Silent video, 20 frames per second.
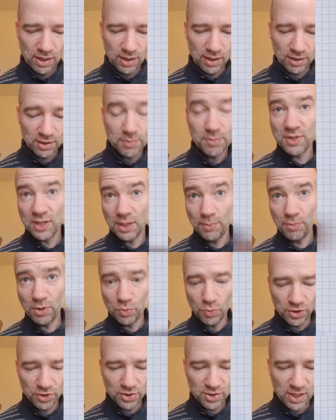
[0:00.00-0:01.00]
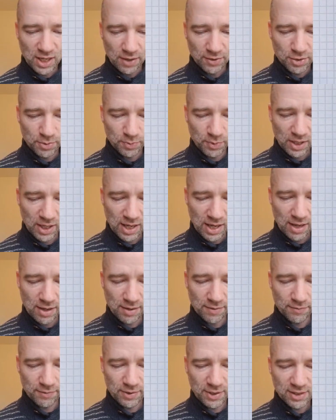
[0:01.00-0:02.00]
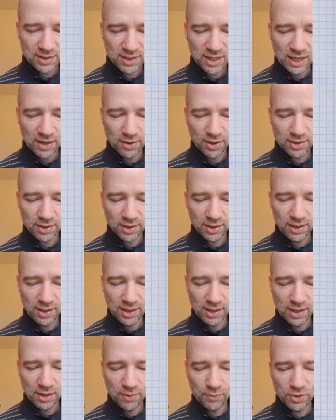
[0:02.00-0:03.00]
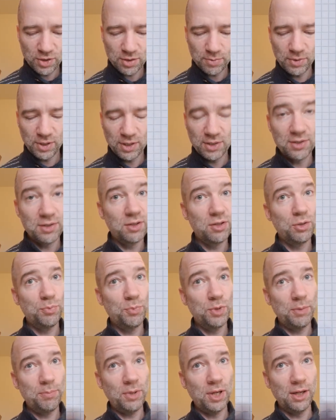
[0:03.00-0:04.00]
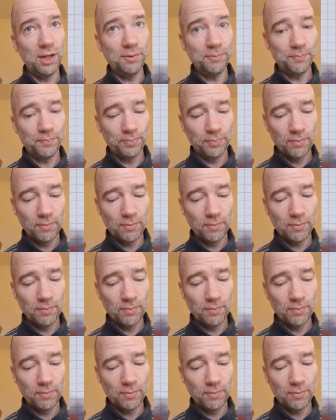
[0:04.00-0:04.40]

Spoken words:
some simple ones now. So we have this character here, which means human being.